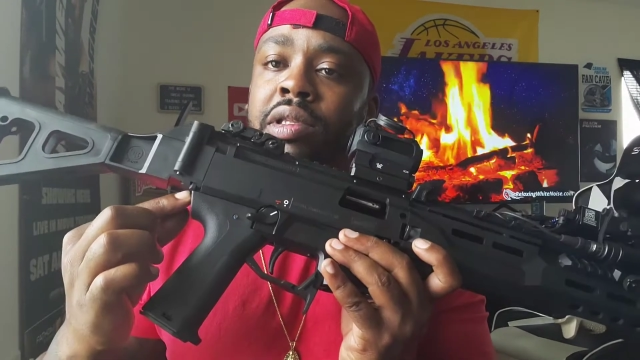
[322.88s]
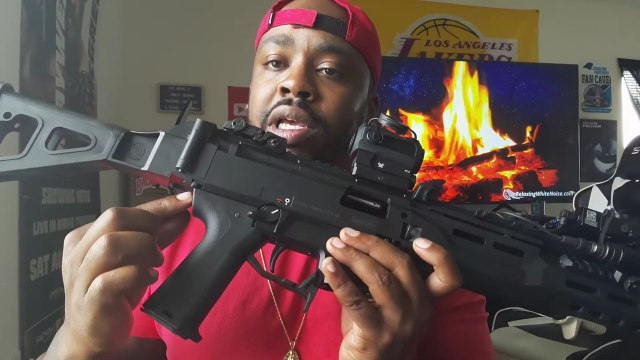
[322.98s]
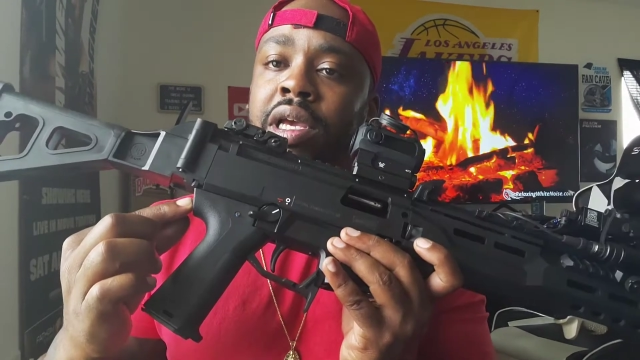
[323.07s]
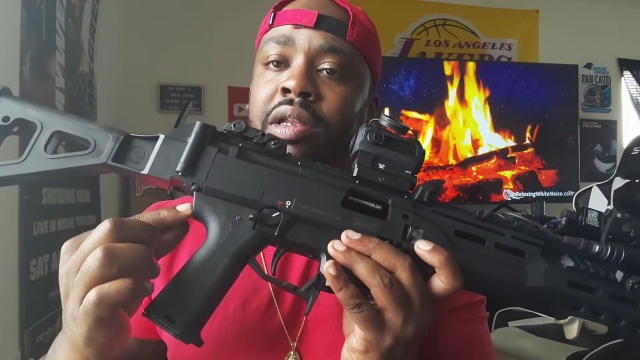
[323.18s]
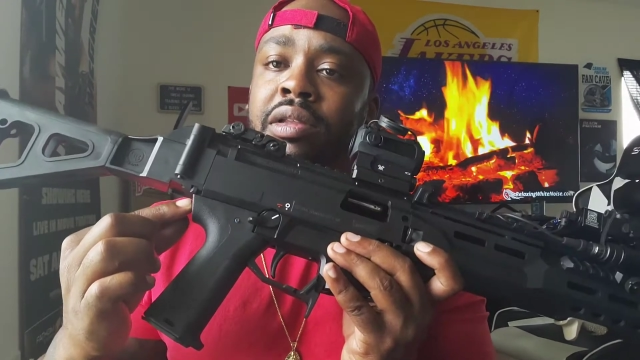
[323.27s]

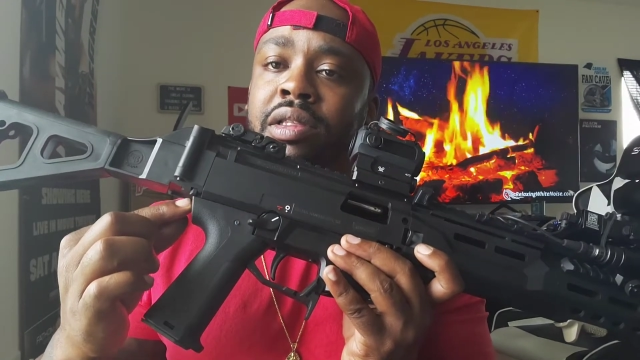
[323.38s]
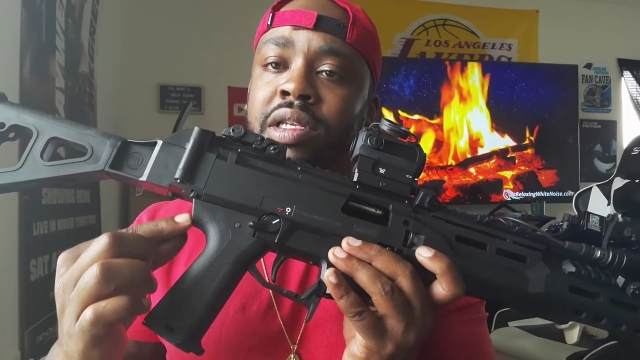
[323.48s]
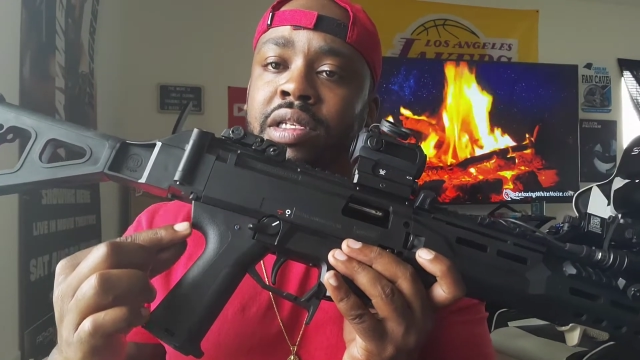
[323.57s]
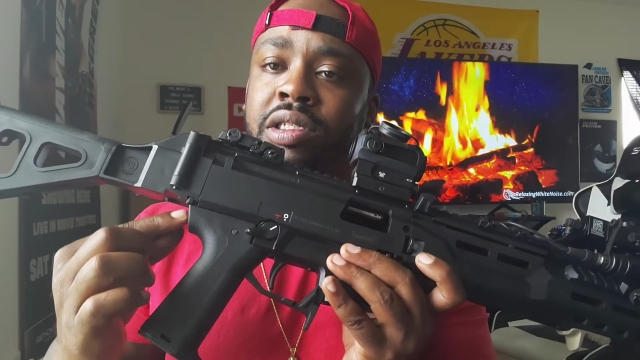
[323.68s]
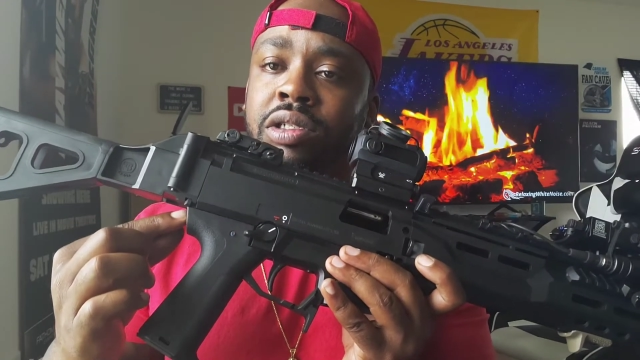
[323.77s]
They
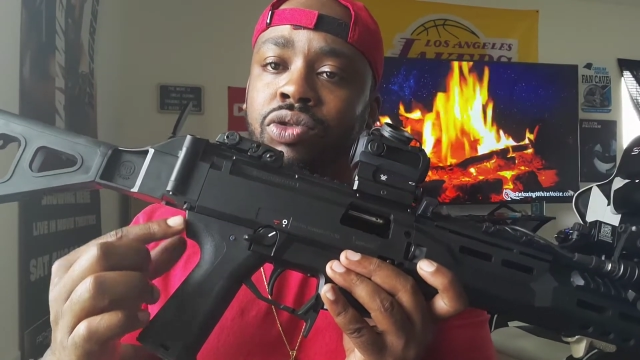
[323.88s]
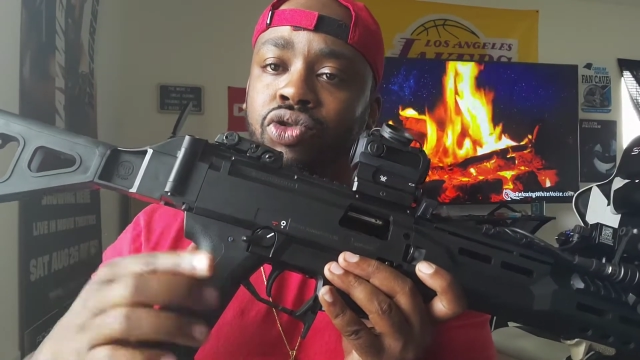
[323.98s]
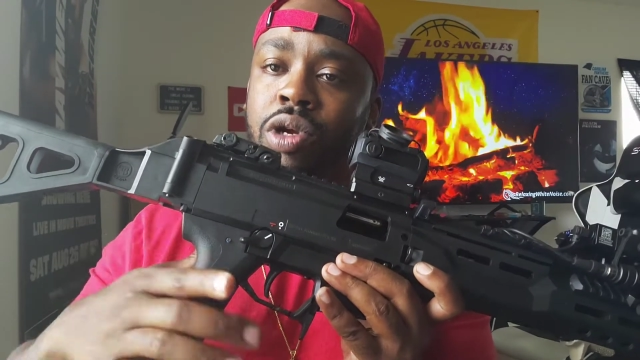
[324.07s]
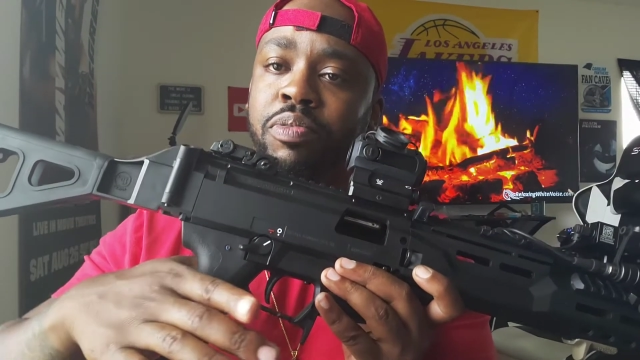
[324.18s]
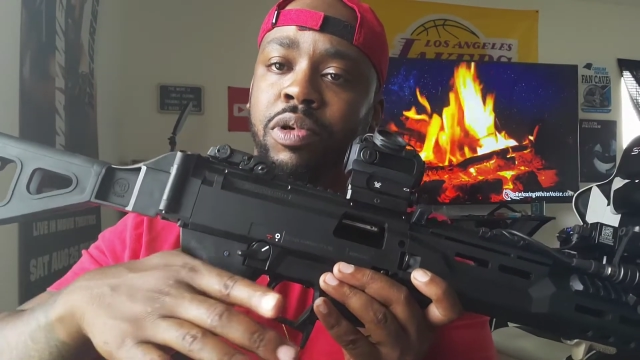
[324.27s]
did this little
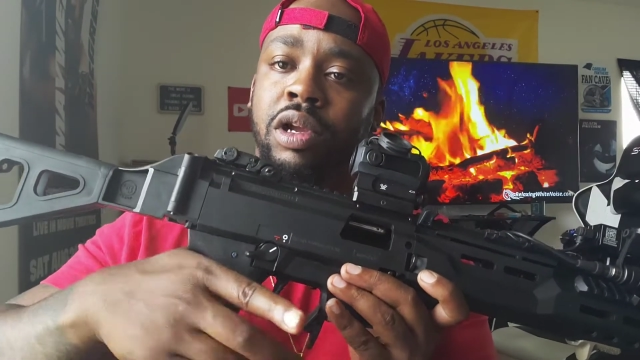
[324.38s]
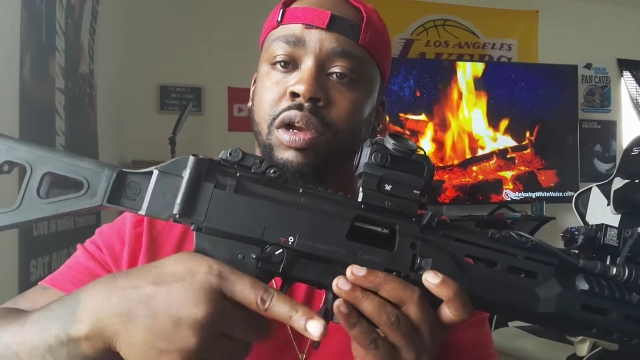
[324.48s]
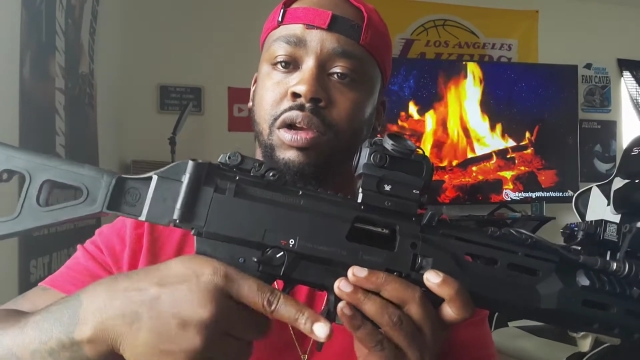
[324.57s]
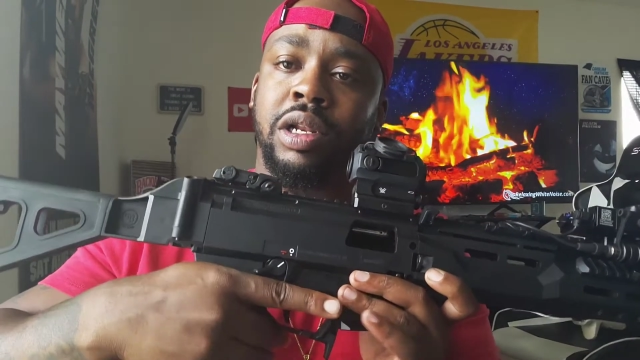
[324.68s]
drop right here,